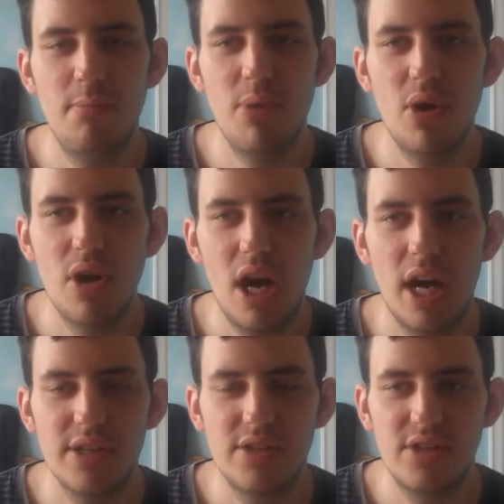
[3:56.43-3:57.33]
but
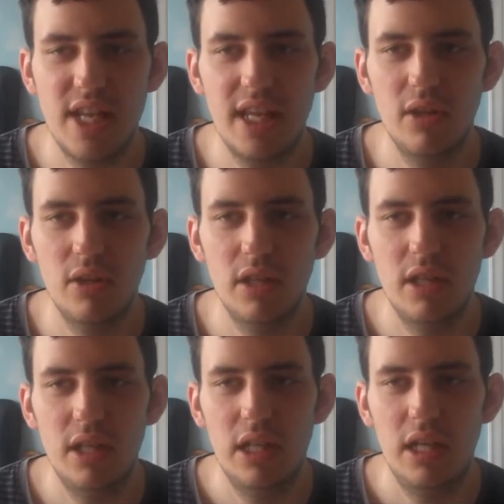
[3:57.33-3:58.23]
I still
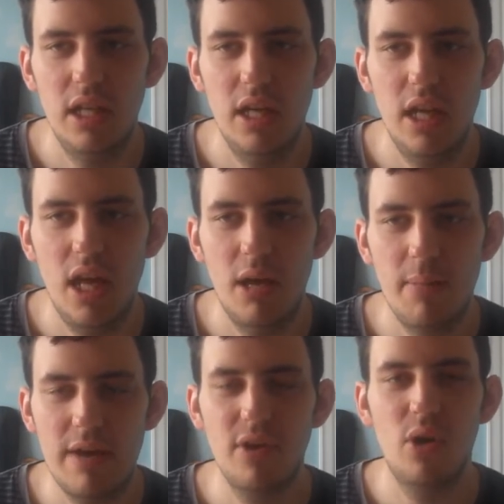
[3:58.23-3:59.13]

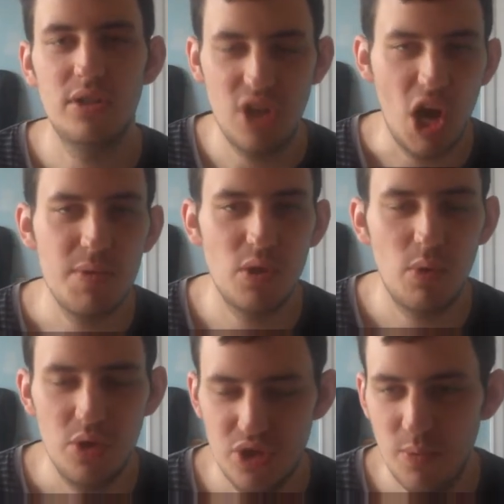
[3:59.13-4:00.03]
have a lot of time to
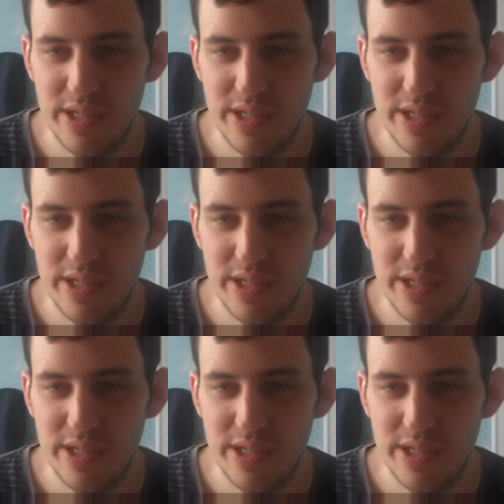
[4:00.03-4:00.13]
watch them,